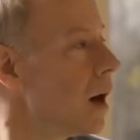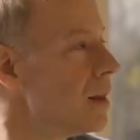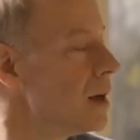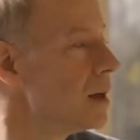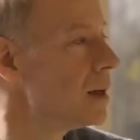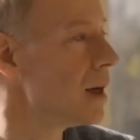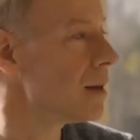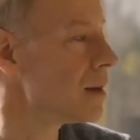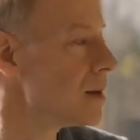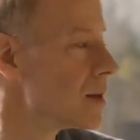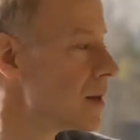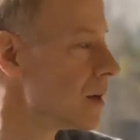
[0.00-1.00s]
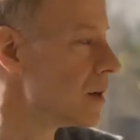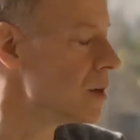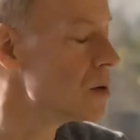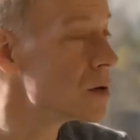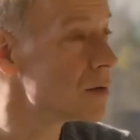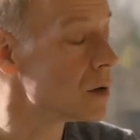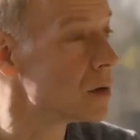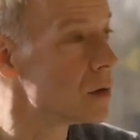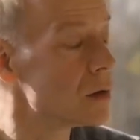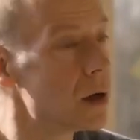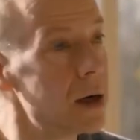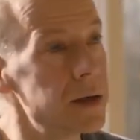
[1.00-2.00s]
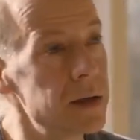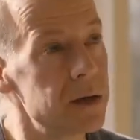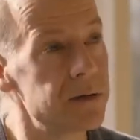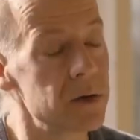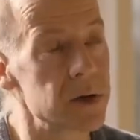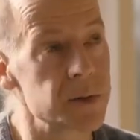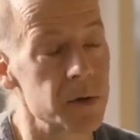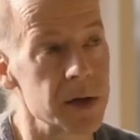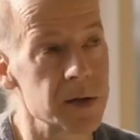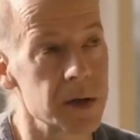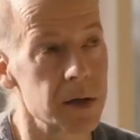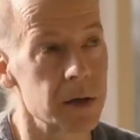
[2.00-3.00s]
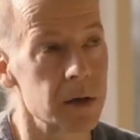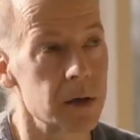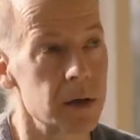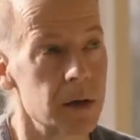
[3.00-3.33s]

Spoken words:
I think death is a useful idea for expressing